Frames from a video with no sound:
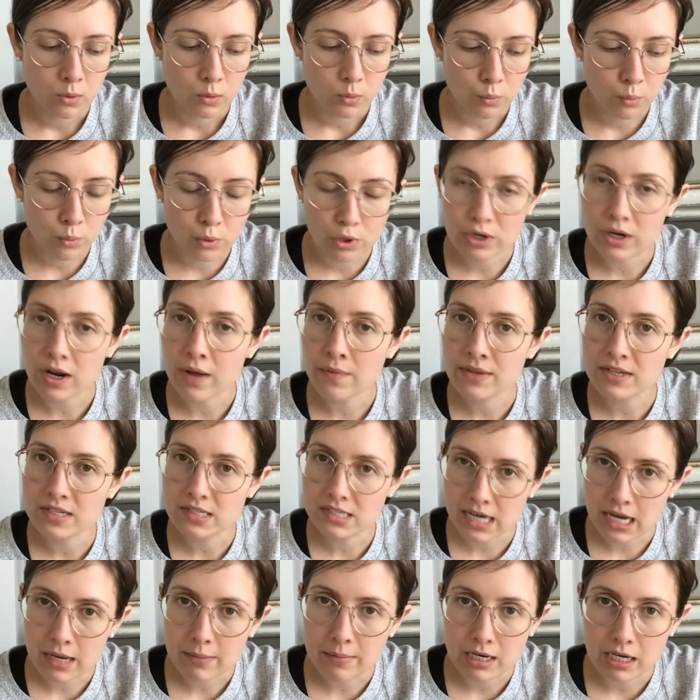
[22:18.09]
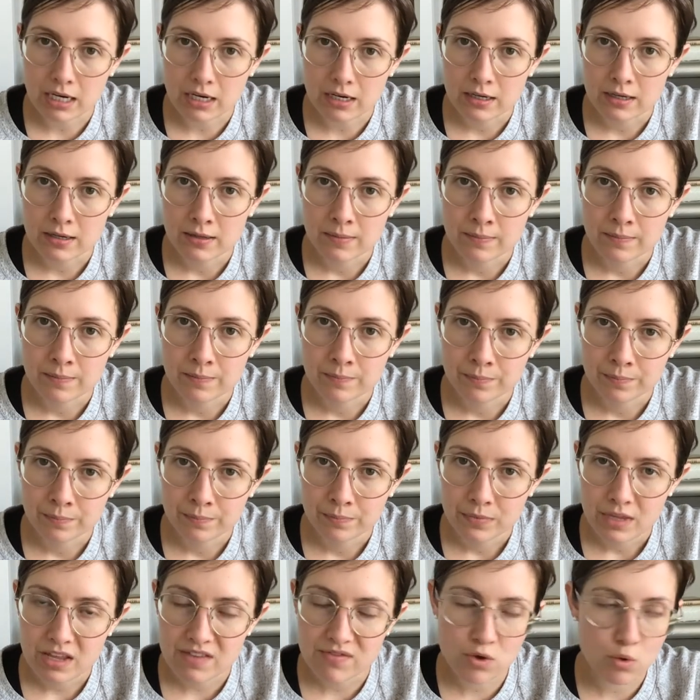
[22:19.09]
Work on the stamina.
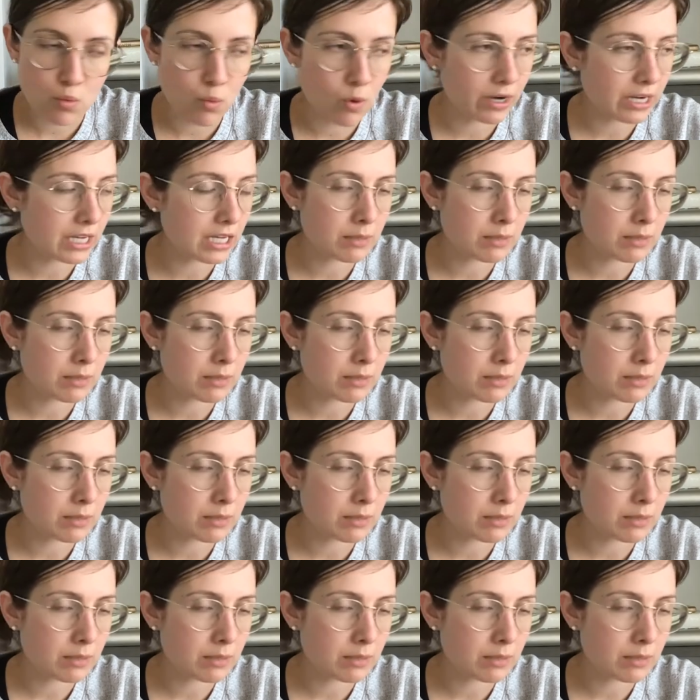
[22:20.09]
If you want